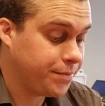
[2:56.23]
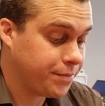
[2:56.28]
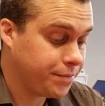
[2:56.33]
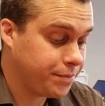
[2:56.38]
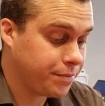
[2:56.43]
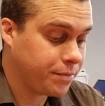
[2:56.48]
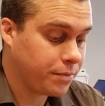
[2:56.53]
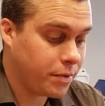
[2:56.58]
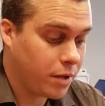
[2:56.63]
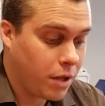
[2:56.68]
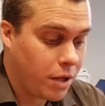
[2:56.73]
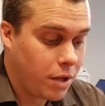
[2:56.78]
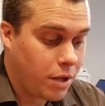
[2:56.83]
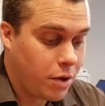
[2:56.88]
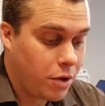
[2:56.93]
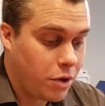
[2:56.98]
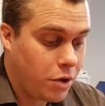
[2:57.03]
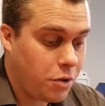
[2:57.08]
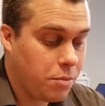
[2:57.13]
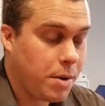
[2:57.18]

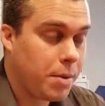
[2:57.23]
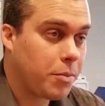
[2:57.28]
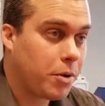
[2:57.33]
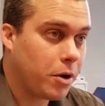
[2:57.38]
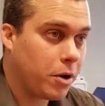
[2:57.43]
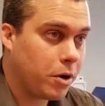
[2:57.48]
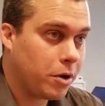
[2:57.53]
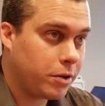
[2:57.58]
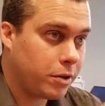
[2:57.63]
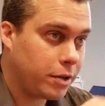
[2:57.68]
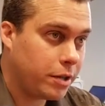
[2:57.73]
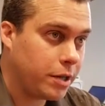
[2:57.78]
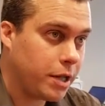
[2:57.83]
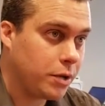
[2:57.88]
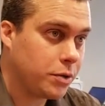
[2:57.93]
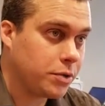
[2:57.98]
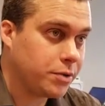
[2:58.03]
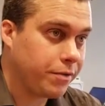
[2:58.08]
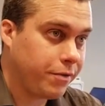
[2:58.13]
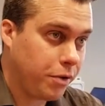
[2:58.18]
Do you remember
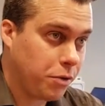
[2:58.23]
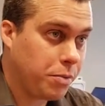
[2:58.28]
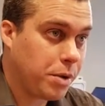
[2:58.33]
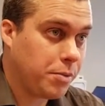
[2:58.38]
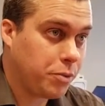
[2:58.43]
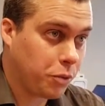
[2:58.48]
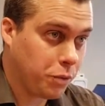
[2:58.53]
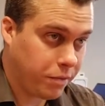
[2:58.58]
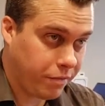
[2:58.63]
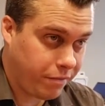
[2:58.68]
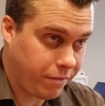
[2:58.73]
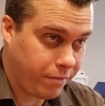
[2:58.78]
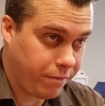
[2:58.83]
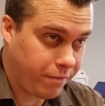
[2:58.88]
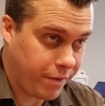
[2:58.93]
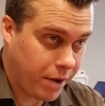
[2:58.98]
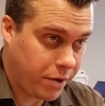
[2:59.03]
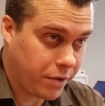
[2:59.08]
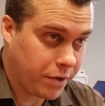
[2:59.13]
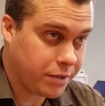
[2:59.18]
those few people were
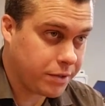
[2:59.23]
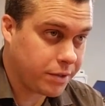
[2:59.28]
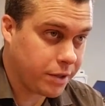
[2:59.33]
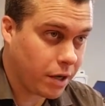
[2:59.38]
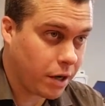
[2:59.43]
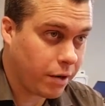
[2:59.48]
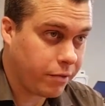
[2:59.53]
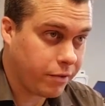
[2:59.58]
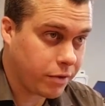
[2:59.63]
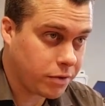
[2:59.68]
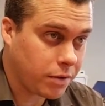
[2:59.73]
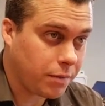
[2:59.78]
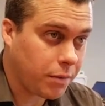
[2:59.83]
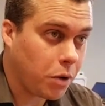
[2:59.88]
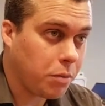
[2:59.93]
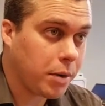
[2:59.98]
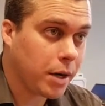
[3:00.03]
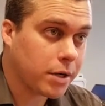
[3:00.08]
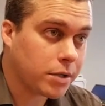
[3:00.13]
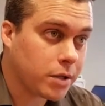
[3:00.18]
veterans in our first time
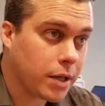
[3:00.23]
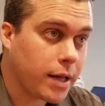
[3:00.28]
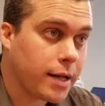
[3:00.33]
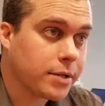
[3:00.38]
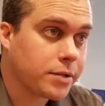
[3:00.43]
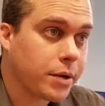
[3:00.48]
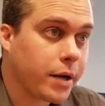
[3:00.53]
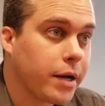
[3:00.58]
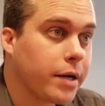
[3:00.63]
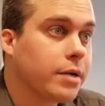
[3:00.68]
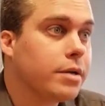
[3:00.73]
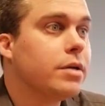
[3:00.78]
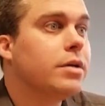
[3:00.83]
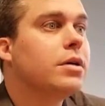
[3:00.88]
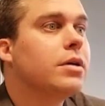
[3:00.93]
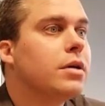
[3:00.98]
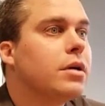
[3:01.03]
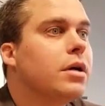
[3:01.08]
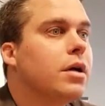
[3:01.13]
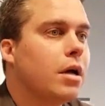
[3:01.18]
homebuyers class, right?
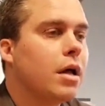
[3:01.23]
Yeah.